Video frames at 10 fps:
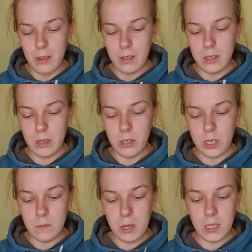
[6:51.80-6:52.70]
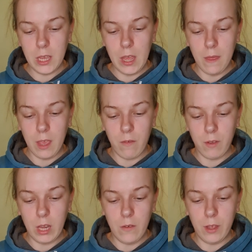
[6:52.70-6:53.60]
So just mix it in there
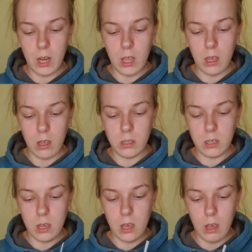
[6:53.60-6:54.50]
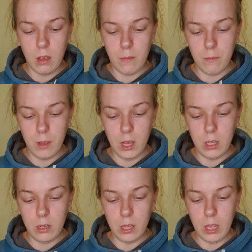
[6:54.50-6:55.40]
really, really good,
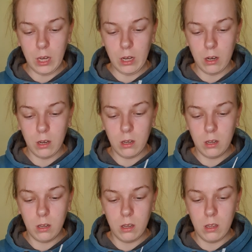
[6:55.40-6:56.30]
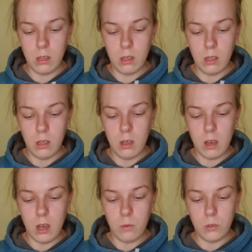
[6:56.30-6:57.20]
and then
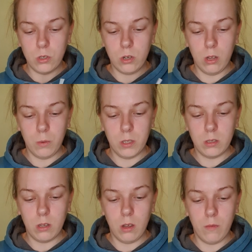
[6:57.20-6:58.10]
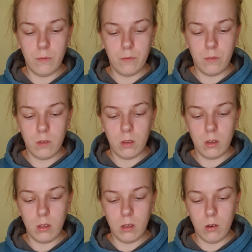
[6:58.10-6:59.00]
I will show you what to do.
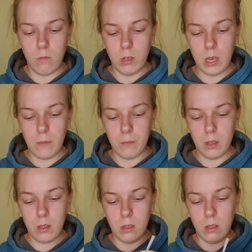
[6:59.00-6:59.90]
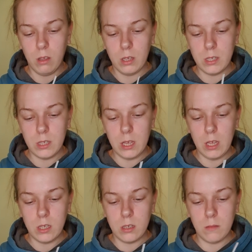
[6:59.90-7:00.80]
Oh yeah, you can see
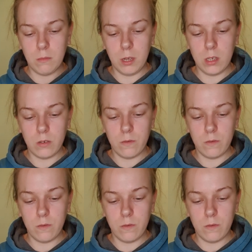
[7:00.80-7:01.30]
it's mixed